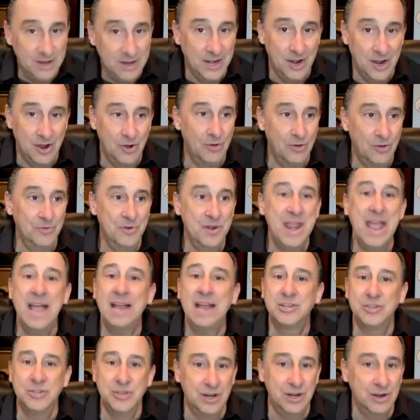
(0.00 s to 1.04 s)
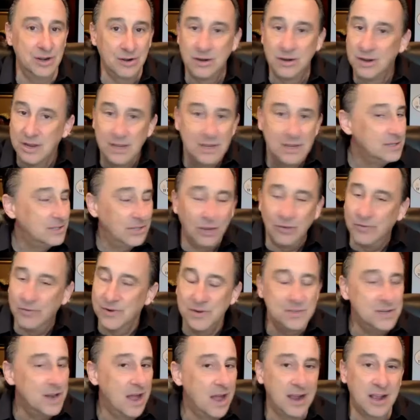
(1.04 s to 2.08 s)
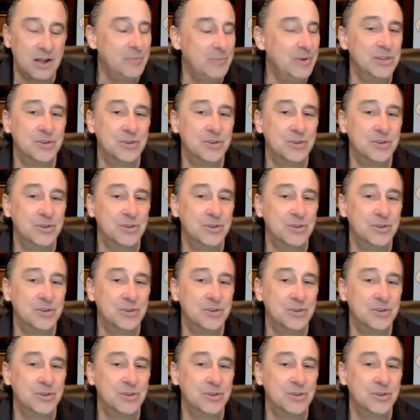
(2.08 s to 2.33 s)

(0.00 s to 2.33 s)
know next year silver is not going to